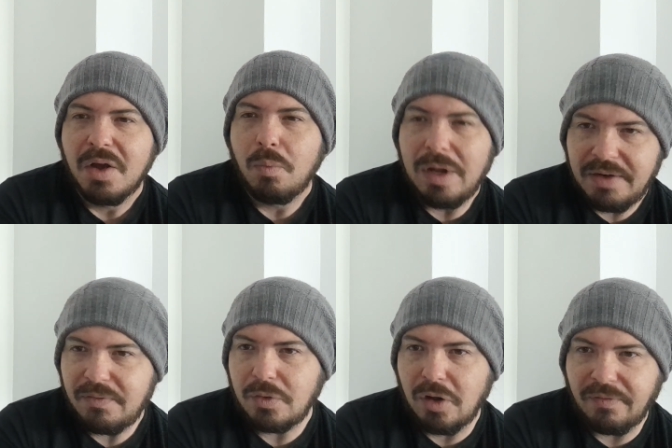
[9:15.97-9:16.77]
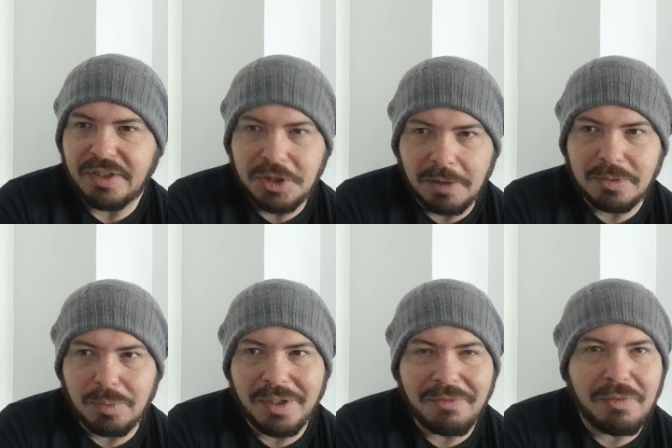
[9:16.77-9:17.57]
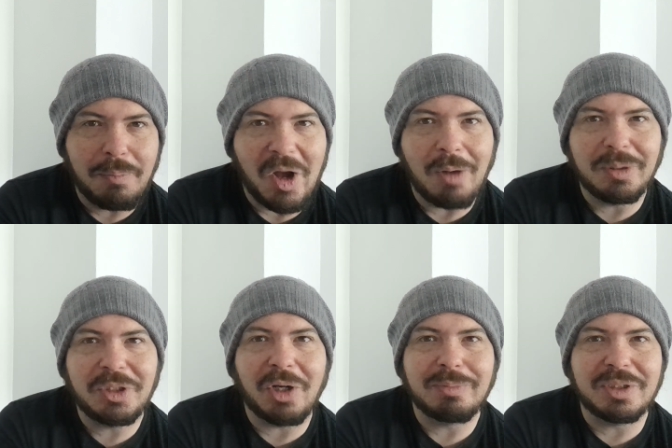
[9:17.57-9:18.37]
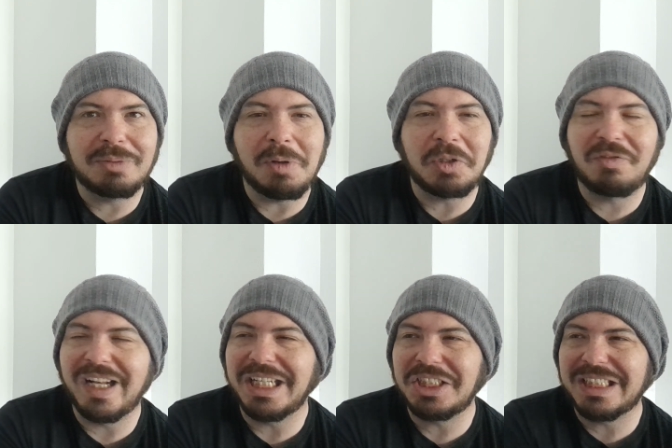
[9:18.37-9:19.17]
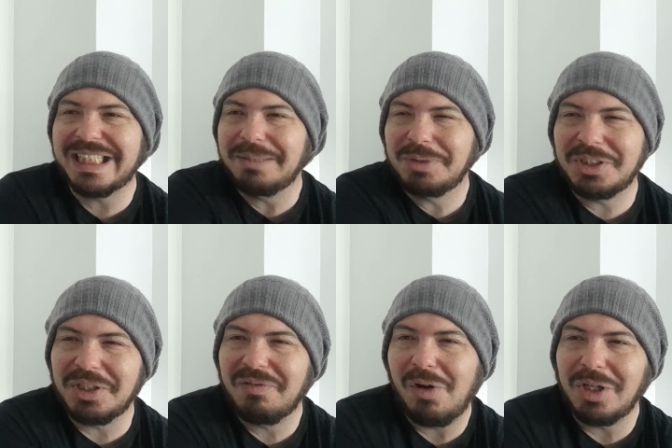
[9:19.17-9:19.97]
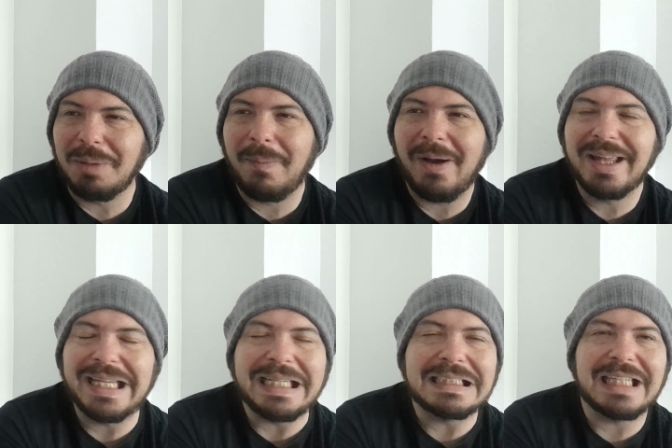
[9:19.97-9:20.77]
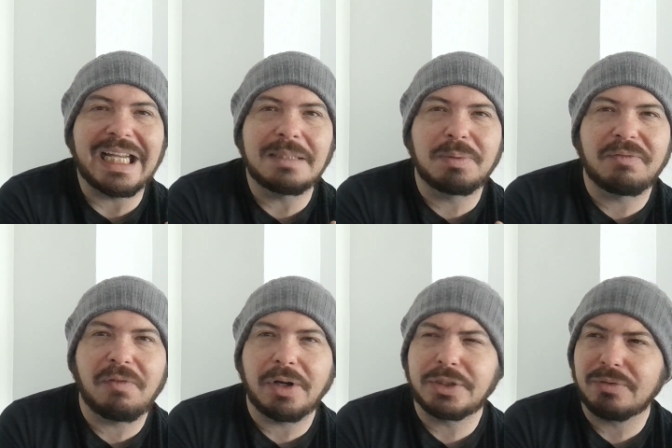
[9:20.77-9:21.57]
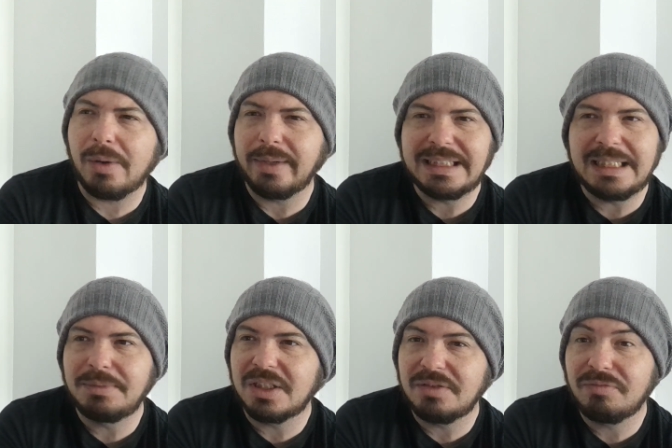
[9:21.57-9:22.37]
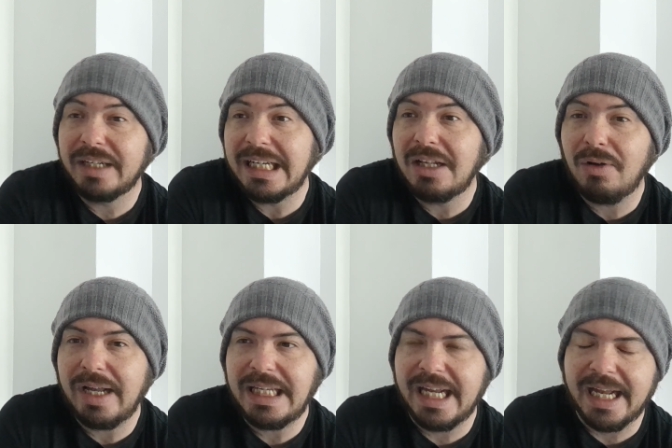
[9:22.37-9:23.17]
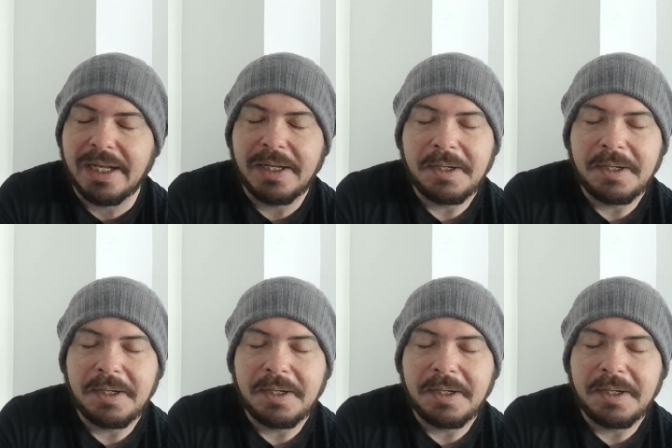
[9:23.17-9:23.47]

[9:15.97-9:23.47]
Wonderful coffee shops, wonderful barber shops, as most villages seem to sort of occupy these days. But Forest Row, I seem to really like it.